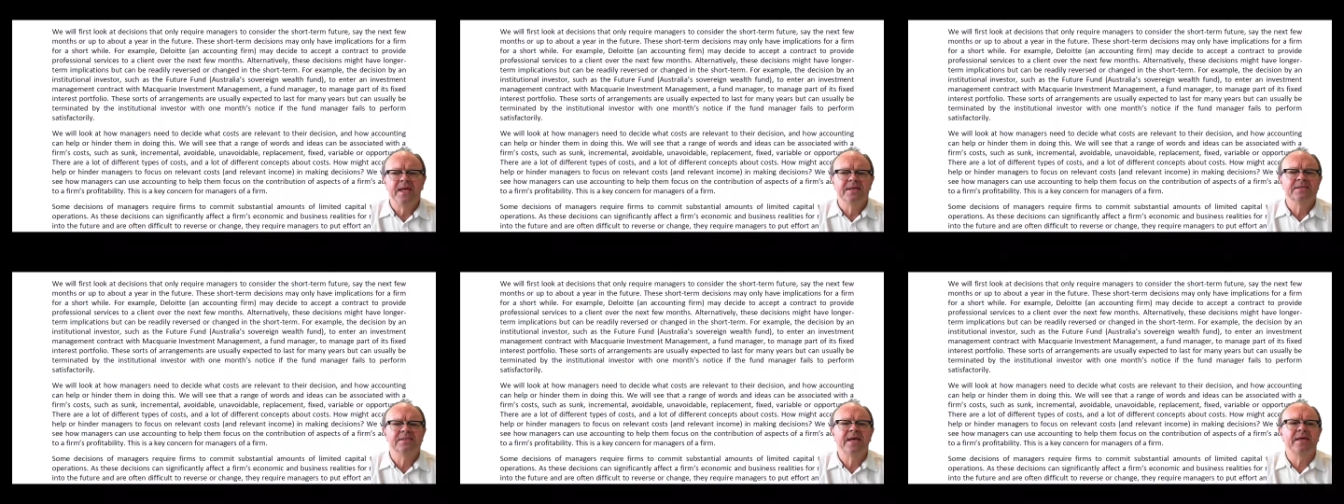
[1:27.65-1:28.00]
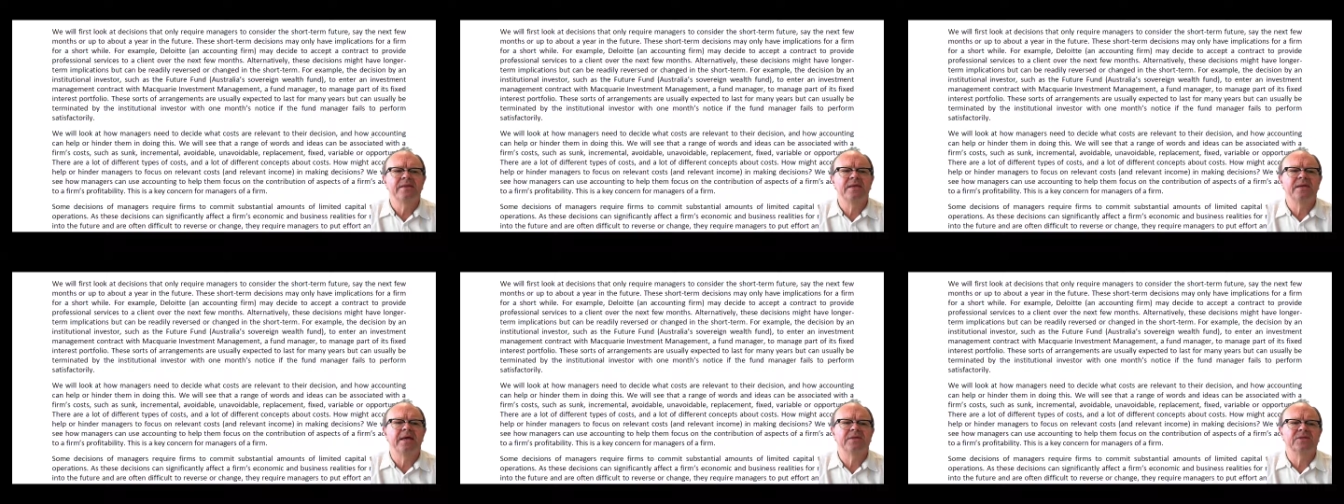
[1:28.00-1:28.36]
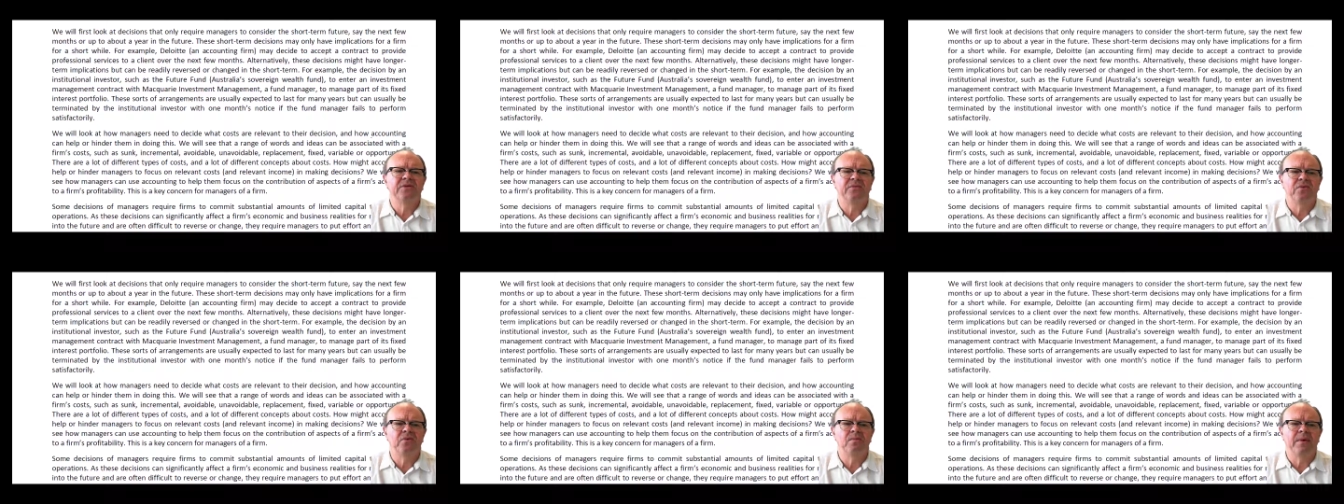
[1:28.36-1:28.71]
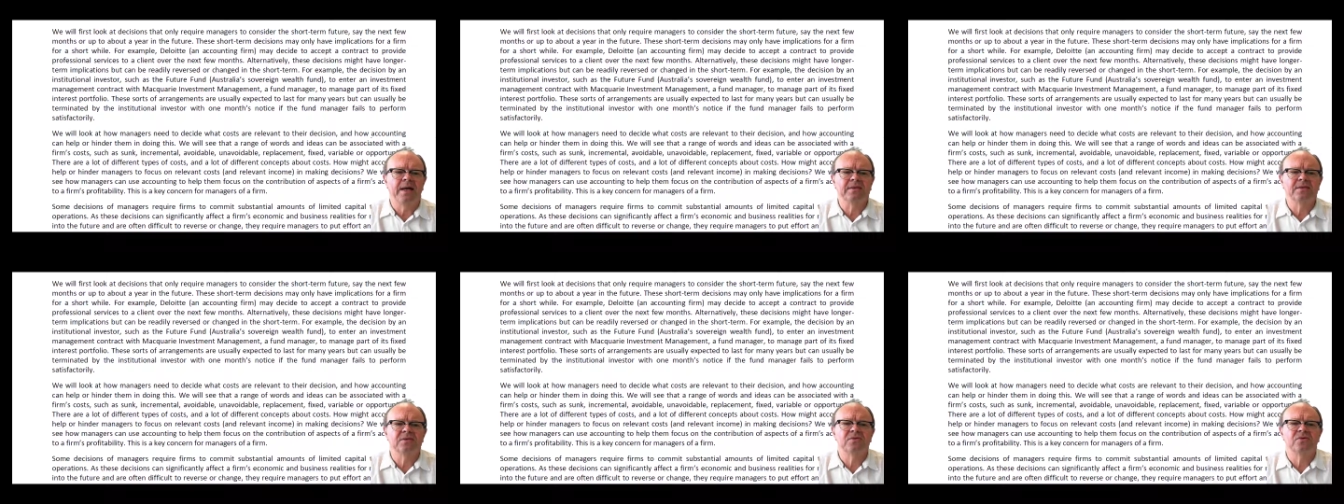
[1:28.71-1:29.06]
say the next few
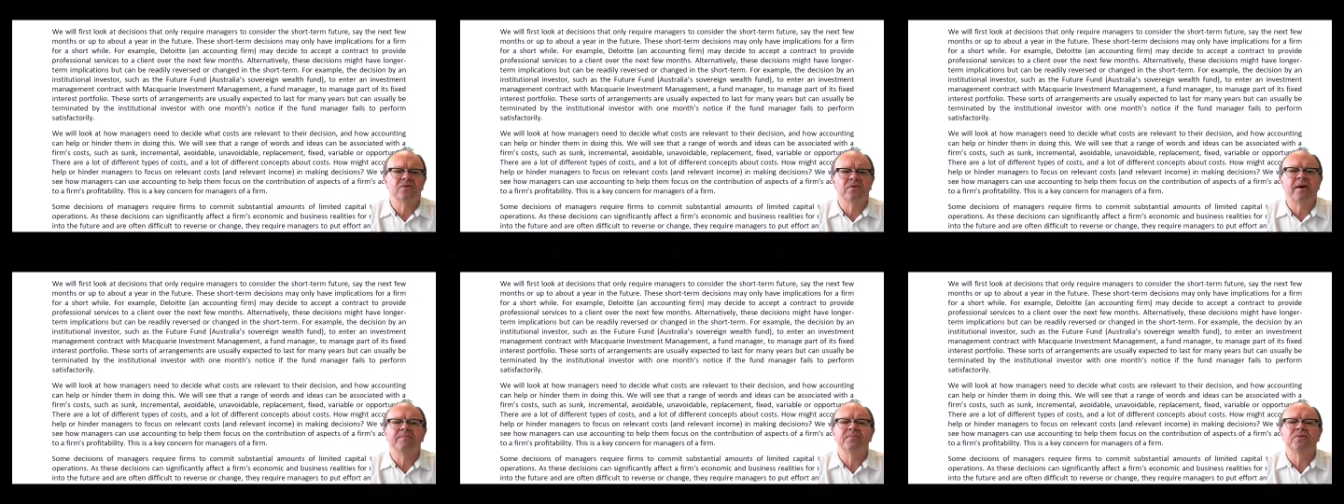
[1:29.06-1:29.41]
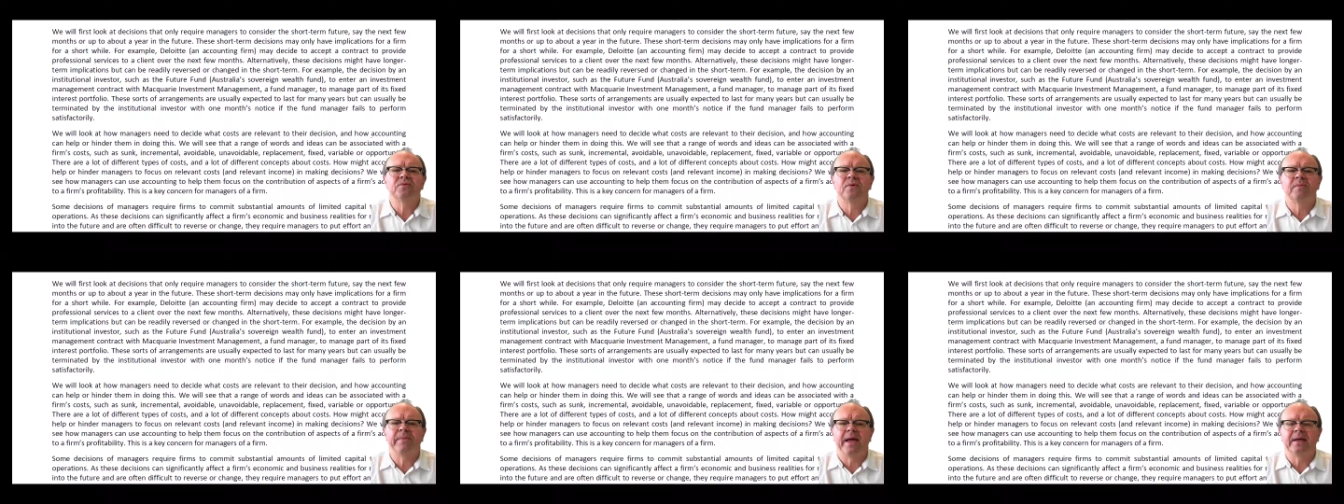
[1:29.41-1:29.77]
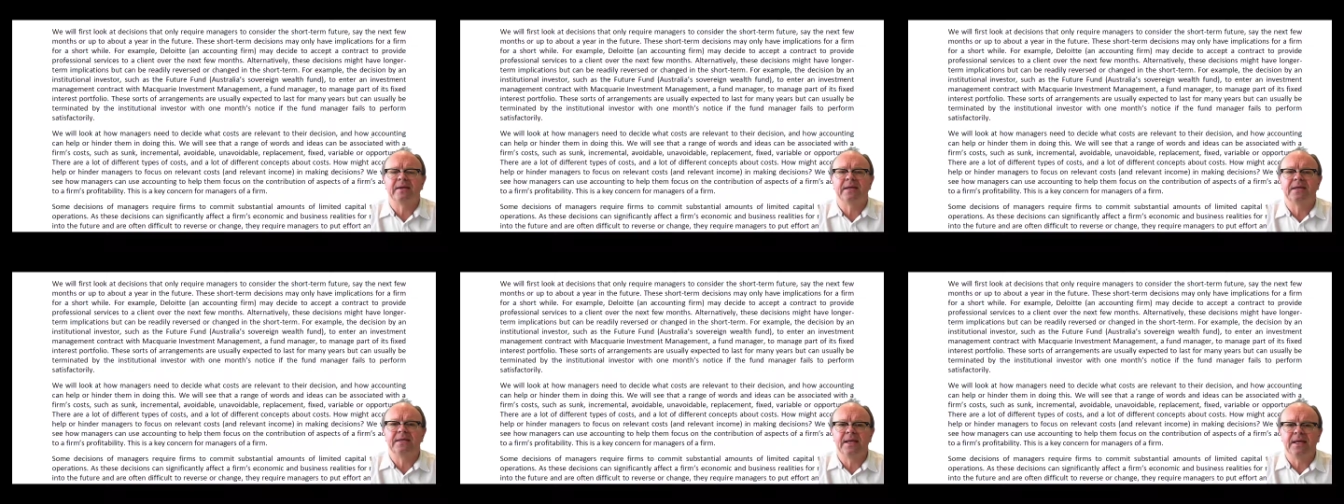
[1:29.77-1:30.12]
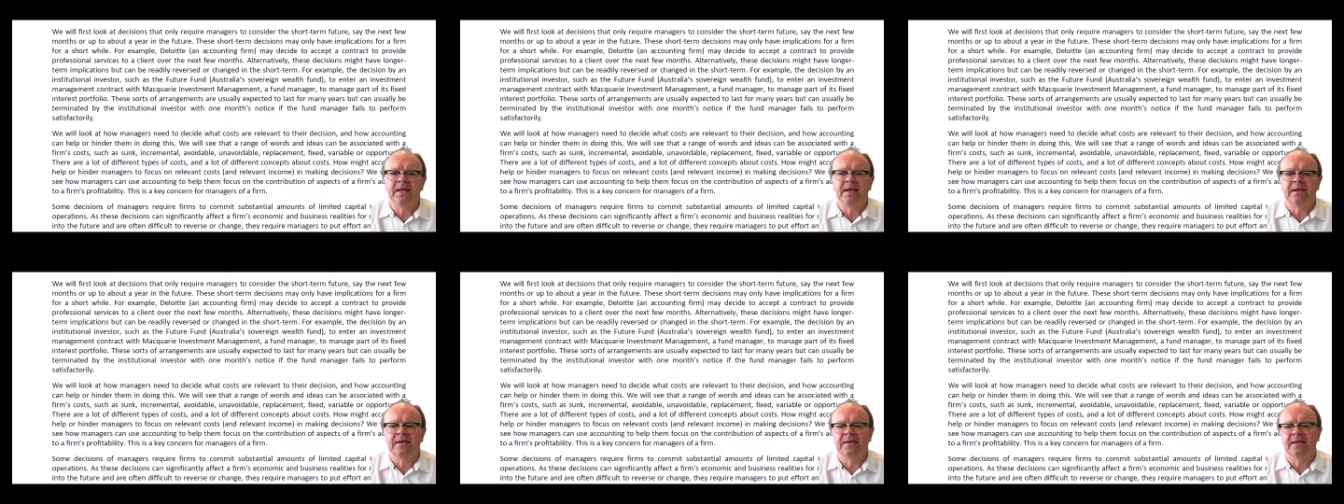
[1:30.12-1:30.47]
months or up to about a
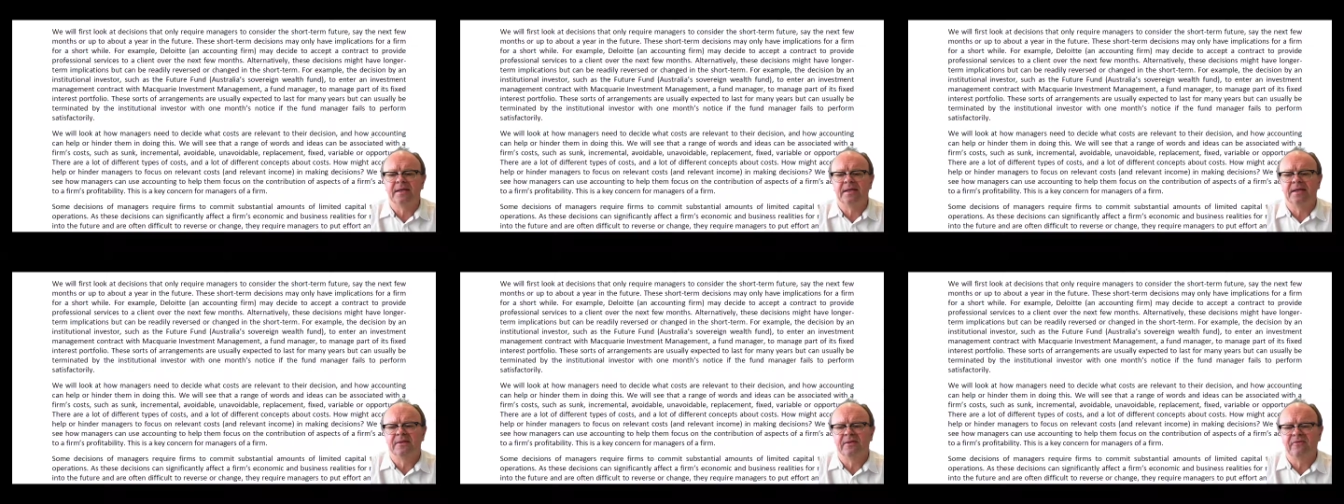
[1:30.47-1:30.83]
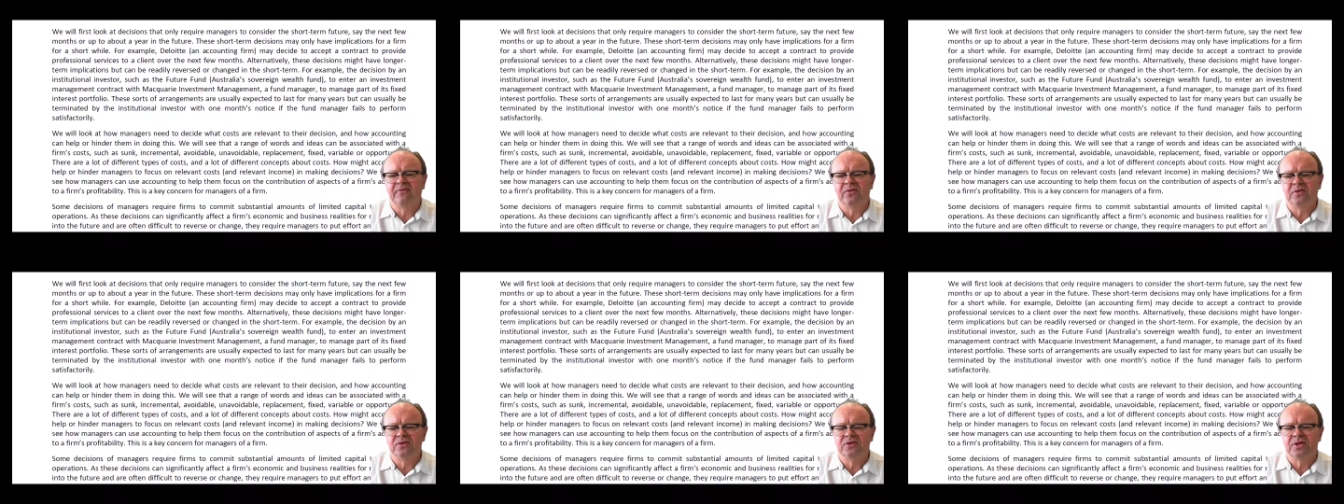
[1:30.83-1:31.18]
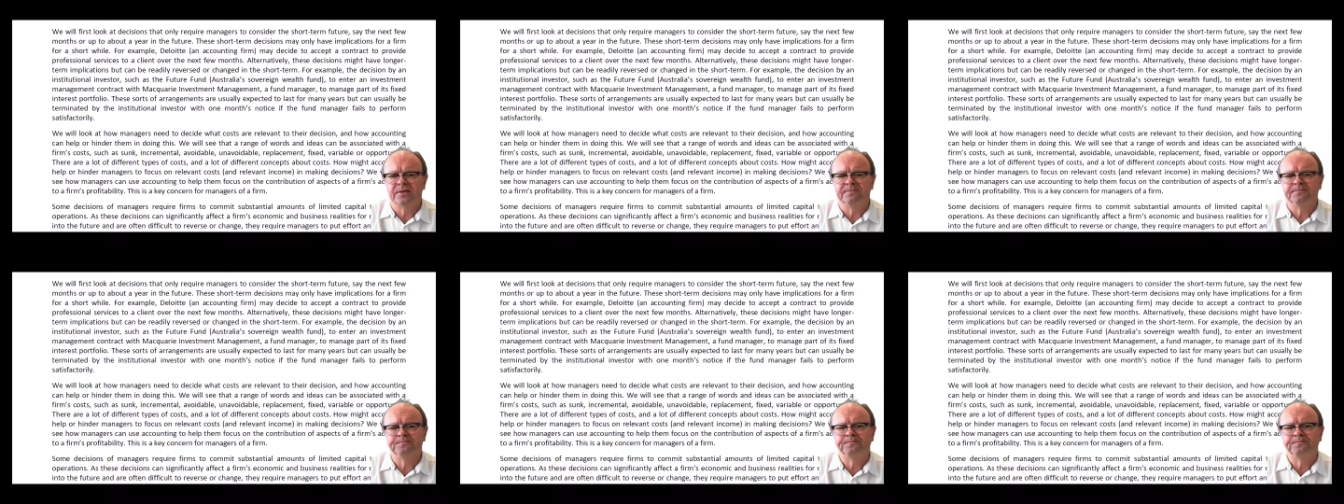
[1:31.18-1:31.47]
year in the future.